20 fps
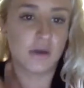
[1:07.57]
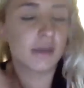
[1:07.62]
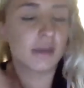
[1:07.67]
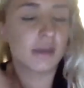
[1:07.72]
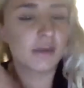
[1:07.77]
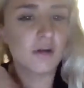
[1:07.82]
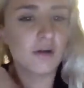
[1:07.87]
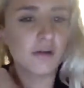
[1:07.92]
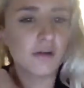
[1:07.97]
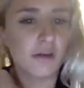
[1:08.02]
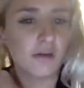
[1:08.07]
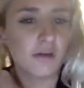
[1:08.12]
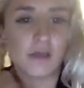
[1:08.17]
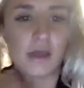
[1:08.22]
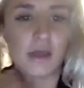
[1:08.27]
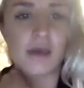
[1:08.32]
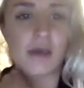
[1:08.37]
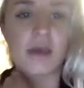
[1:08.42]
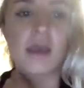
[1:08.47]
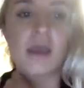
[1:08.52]
And y'all know
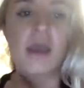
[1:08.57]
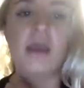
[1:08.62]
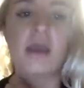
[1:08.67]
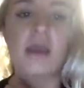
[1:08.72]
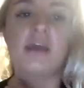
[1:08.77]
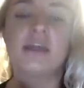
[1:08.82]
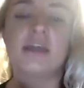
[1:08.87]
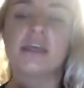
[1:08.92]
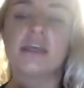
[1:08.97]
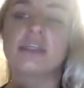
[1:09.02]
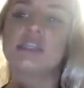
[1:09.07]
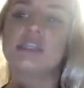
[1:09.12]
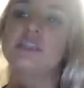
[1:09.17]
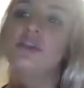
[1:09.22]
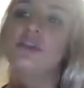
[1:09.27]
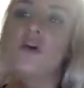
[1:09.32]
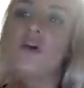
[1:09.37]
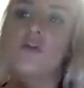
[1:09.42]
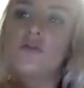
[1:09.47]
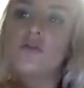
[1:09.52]
that. They just
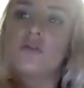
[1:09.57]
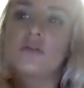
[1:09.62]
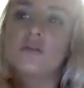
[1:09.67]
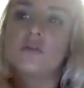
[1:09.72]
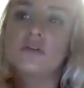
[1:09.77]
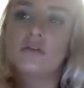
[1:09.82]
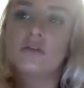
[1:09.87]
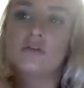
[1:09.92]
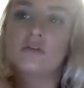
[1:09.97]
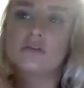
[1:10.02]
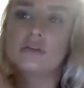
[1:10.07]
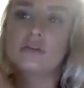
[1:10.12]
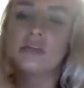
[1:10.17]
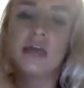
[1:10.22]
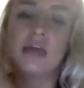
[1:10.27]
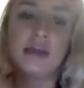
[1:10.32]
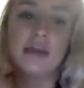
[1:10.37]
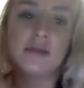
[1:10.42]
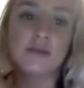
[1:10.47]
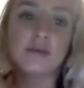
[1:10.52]
don't
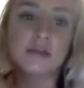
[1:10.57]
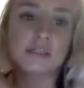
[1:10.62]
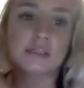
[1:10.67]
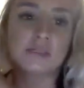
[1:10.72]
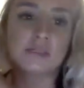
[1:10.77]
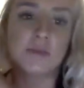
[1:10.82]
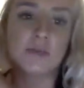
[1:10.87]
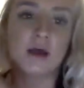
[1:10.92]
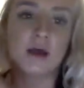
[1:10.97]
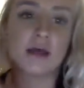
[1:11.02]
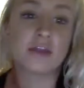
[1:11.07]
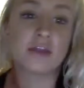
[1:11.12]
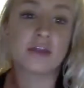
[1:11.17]
sign up on the spot.